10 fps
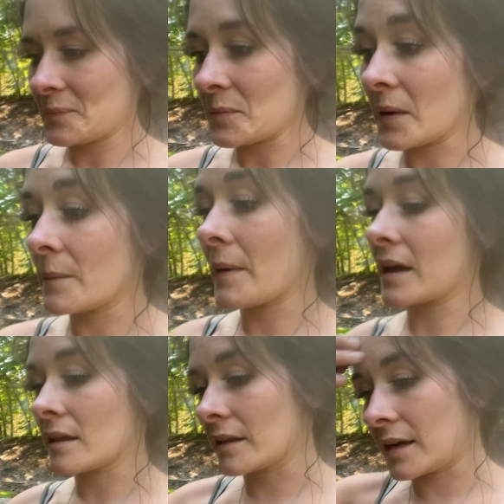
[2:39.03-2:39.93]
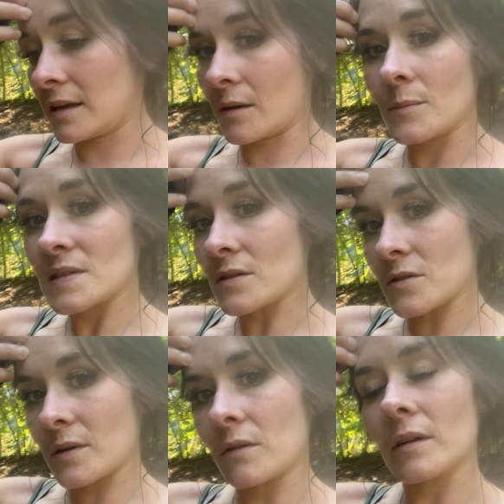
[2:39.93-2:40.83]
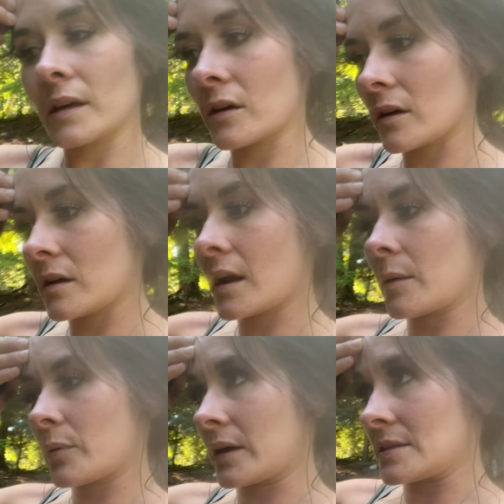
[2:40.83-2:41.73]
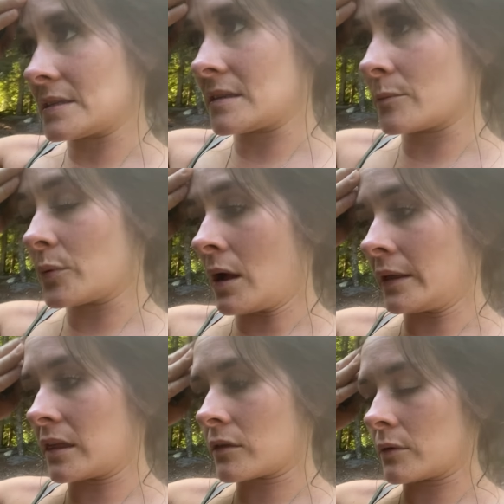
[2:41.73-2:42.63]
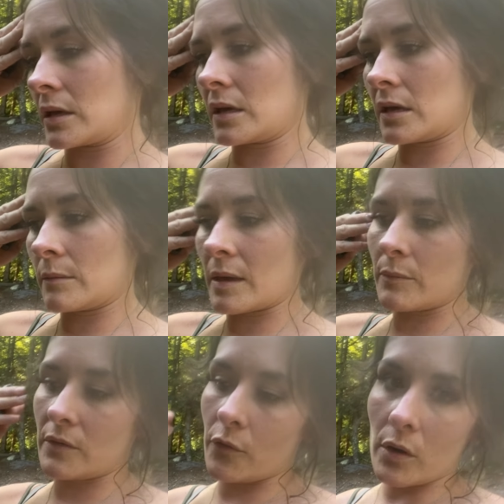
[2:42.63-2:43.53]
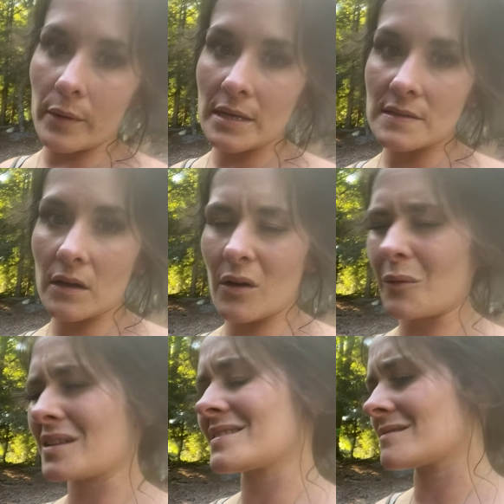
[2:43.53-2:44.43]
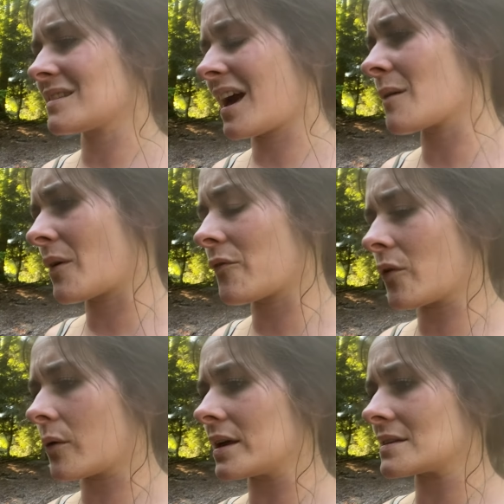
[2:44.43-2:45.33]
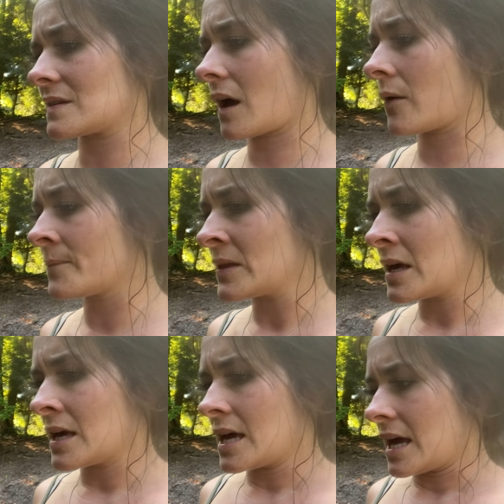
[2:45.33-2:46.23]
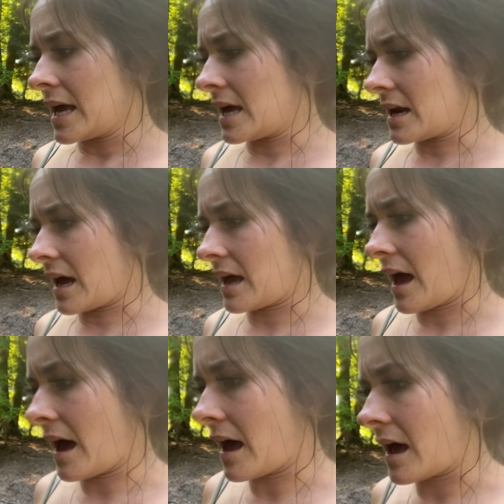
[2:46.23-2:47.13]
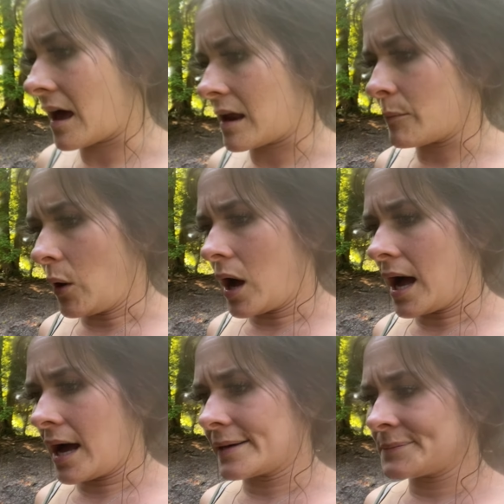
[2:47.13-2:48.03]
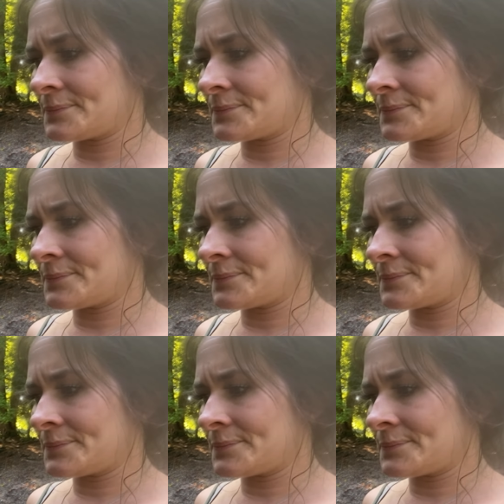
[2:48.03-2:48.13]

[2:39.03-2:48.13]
but my caladiums are doing really good. I planted them probably 3, maybe 4 weeks ago. About 4 weeks ago. And I had bought